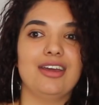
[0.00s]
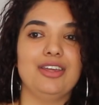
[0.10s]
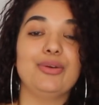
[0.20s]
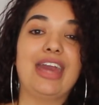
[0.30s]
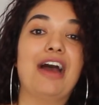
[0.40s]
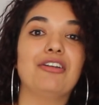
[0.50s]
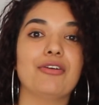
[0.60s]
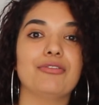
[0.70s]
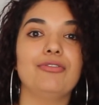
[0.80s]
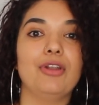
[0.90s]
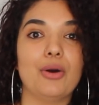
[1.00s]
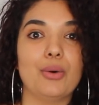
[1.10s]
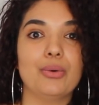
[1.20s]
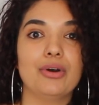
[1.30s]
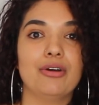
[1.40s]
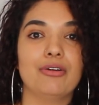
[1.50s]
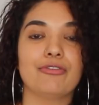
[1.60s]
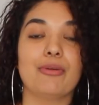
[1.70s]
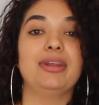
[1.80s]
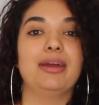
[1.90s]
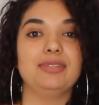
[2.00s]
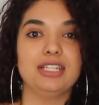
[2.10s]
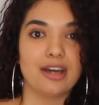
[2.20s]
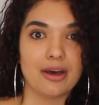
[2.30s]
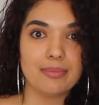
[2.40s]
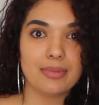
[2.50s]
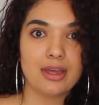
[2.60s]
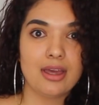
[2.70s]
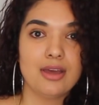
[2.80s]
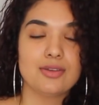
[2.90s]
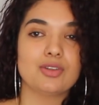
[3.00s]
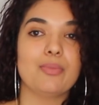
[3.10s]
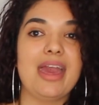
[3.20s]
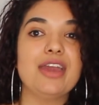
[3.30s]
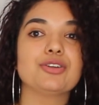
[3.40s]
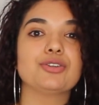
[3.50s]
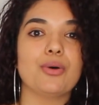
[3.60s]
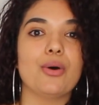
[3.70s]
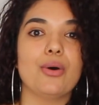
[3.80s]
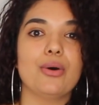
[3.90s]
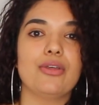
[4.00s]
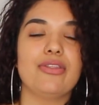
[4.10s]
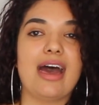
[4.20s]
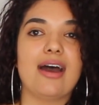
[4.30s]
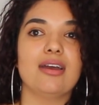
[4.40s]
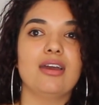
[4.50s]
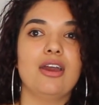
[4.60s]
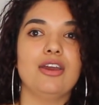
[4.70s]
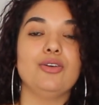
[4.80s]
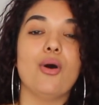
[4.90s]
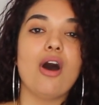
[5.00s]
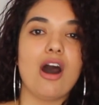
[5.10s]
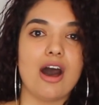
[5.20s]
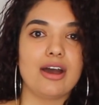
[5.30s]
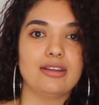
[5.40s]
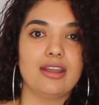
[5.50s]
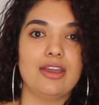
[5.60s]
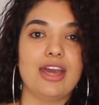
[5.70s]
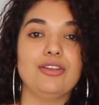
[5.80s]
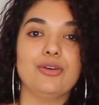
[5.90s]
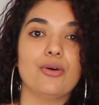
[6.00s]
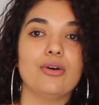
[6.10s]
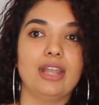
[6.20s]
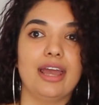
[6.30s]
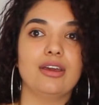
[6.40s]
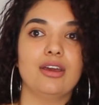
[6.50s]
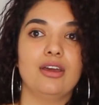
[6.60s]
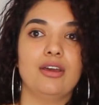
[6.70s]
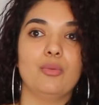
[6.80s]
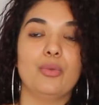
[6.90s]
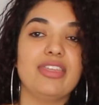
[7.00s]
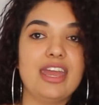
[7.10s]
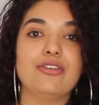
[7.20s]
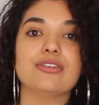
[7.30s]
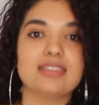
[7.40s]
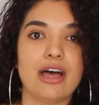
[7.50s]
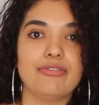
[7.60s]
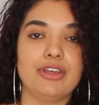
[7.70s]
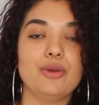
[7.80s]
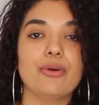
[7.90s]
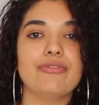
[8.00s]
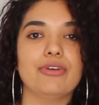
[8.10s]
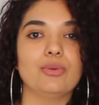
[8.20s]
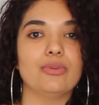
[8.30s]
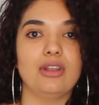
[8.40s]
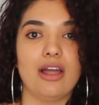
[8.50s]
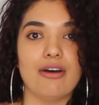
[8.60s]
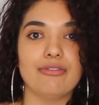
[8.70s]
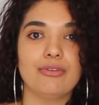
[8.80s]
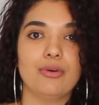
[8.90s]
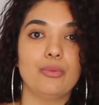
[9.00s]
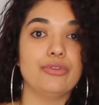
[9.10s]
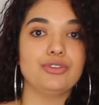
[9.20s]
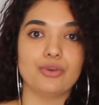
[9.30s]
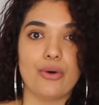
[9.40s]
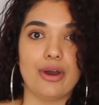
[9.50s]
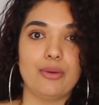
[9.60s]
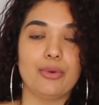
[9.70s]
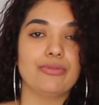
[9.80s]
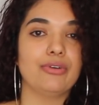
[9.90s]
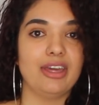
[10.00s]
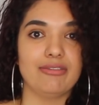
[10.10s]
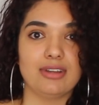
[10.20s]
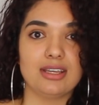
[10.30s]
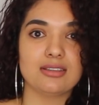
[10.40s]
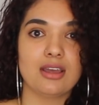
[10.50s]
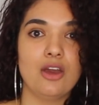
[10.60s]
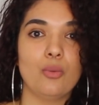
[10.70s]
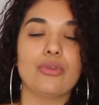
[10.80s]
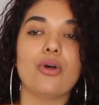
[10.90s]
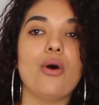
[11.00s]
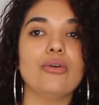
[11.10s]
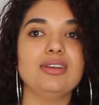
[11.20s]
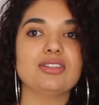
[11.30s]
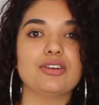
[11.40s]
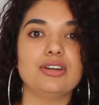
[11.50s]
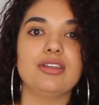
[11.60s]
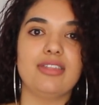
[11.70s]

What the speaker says: You cannot flow from an empty cup. So make sure that your heart and your, like, within yourself, that you are filled with love, with joy, with forgiveness, with all these good